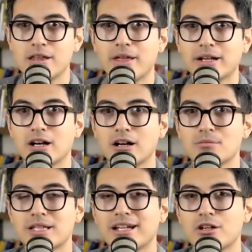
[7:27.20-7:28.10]
that
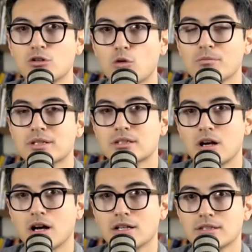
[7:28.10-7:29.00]
comes at an enormous
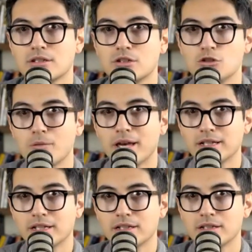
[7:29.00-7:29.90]
cost to
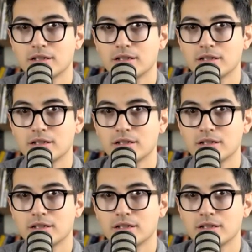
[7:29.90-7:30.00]
humanity.